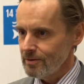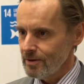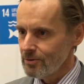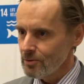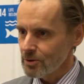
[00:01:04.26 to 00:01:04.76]

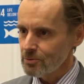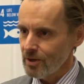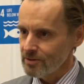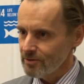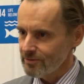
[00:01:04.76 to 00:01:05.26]
in order to
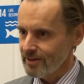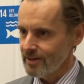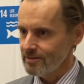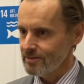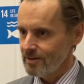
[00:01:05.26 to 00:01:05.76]

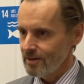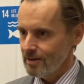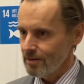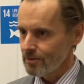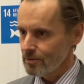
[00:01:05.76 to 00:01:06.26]
understand
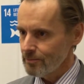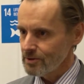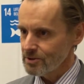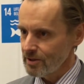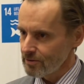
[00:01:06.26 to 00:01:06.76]
the
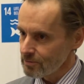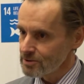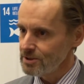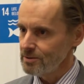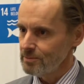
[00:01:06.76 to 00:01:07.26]
convention and its
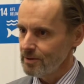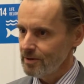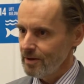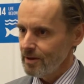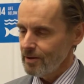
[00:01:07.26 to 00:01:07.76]
regime,
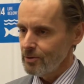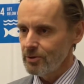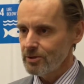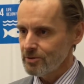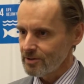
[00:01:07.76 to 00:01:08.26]
you
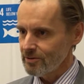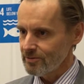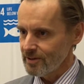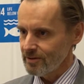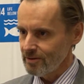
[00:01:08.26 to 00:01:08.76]
need to
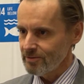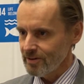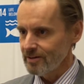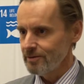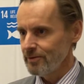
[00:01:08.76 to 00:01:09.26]
understand the
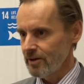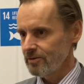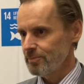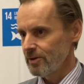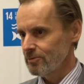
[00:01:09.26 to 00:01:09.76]
scientific
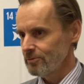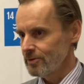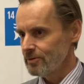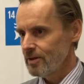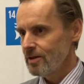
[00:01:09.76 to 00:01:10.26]
aspects of
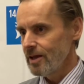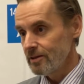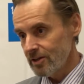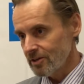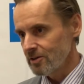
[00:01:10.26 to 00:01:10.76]
it
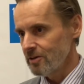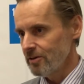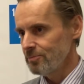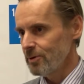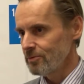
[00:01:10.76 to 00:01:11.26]
and technical
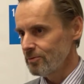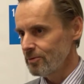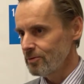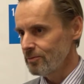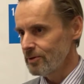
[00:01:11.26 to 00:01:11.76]
aspects of the
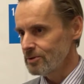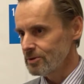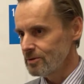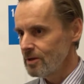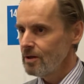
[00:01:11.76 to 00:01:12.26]

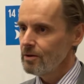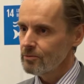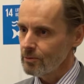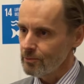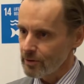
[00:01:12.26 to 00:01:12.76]
convention.
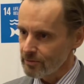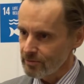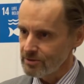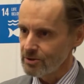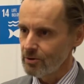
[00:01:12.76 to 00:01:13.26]
So for
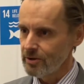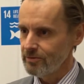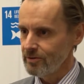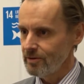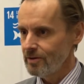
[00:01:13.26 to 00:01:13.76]
instance,
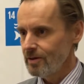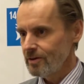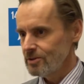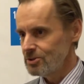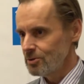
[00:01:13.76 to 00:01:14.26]
geodesy,
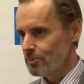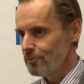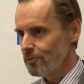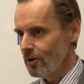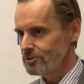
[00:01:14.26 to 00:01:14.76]

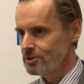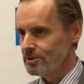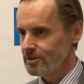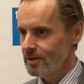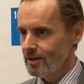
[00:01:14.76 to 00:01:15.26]
geomorphology,
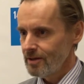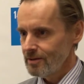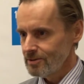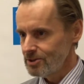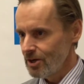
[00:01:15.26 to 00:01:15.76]

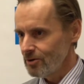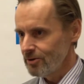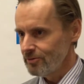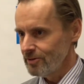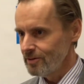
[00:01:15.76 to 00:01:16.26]

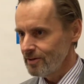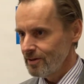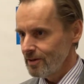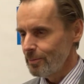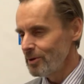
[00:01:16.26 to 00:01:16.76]
geodesy,
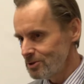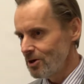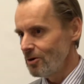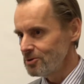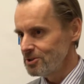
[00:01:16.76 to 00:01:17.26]

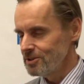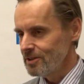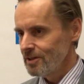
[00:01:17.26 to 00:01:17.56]
geology,